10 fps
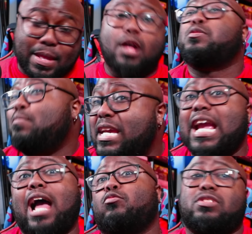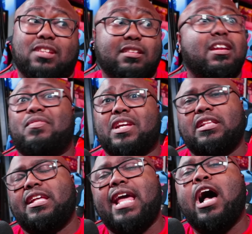It helps me out
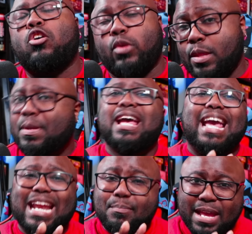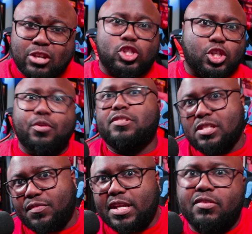significantly in the algorithm, and it ensures this
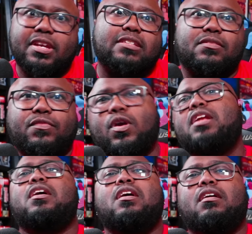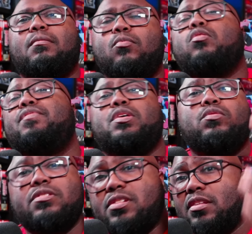video gets in front more
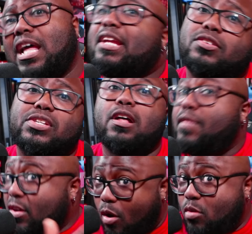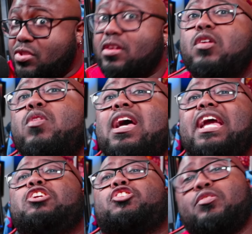viewers like yourself, and also
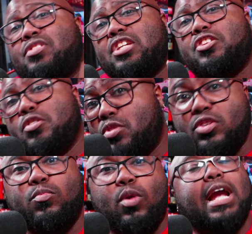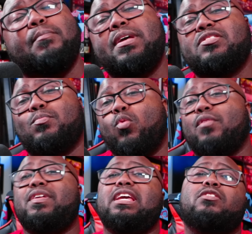ensures that YouTube recommends more
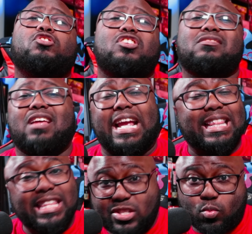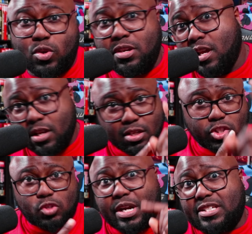videos just like this one
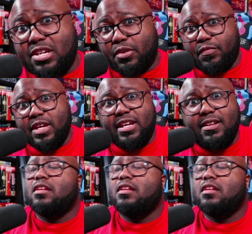straight to your feed.